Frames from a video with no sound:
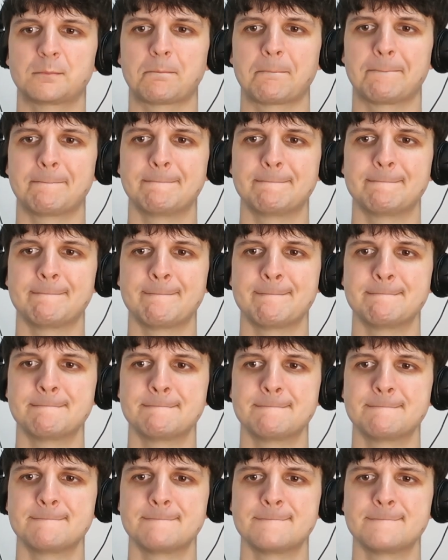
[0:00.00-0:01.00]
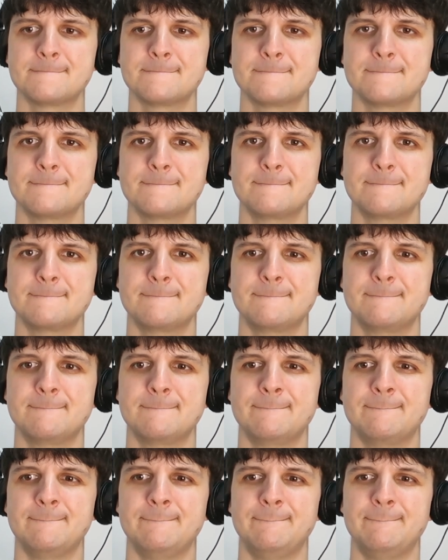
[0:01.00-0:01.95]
No one is speaking in this clip.